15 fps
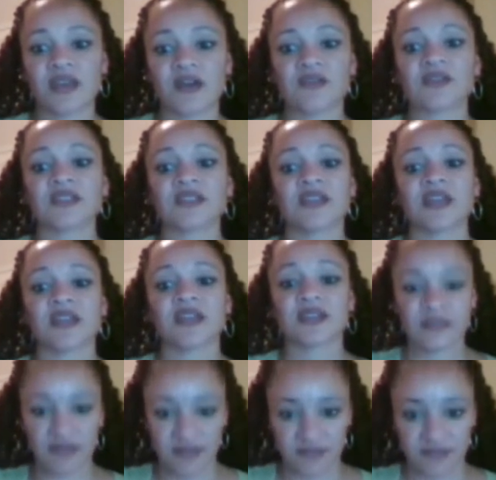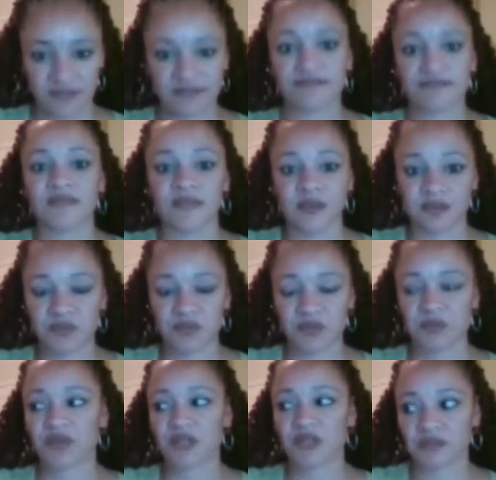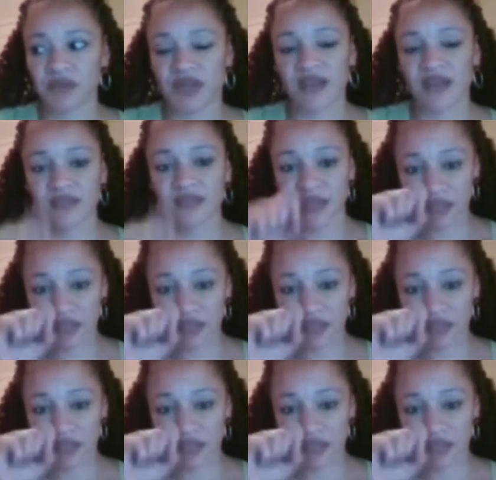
I was like, they're bringing it back.